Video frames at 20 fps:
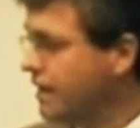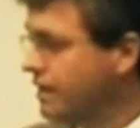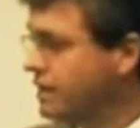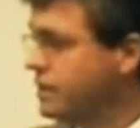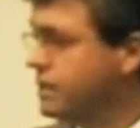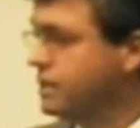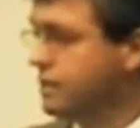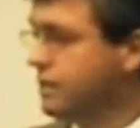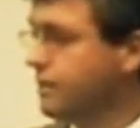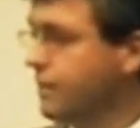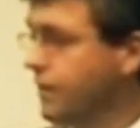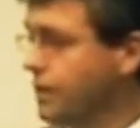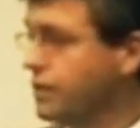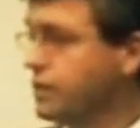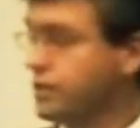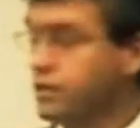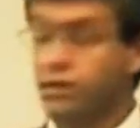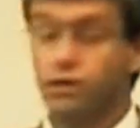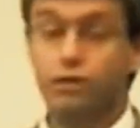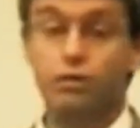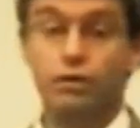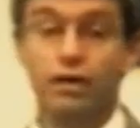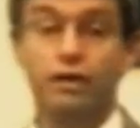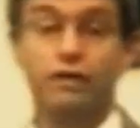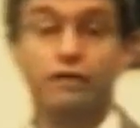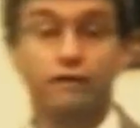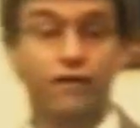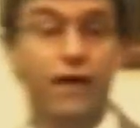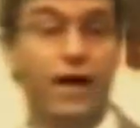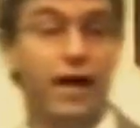This is a person who would
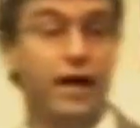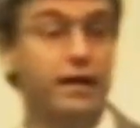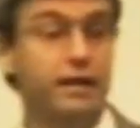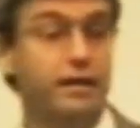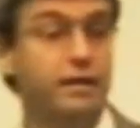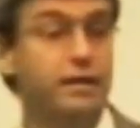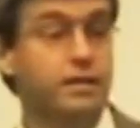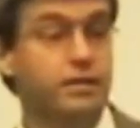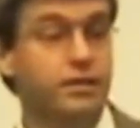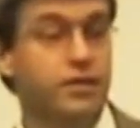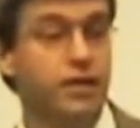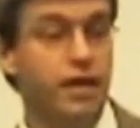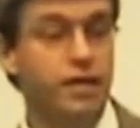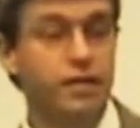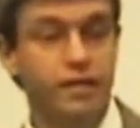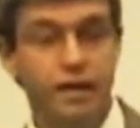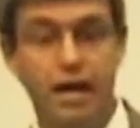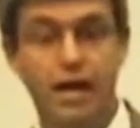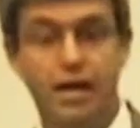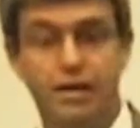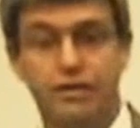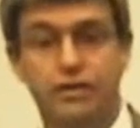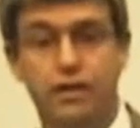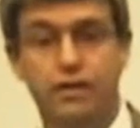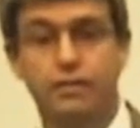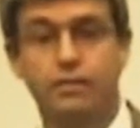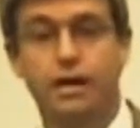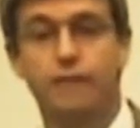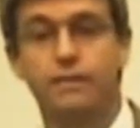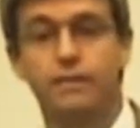emphatically say, yes,
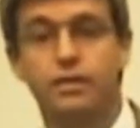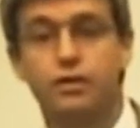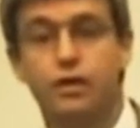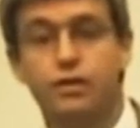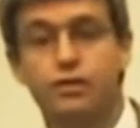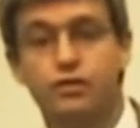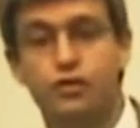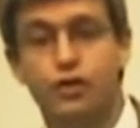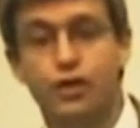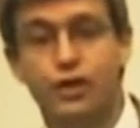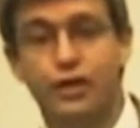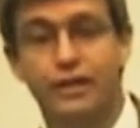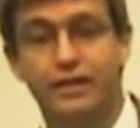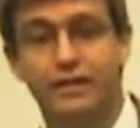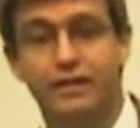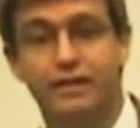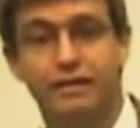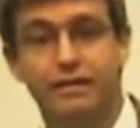I'm, I'm a Christian.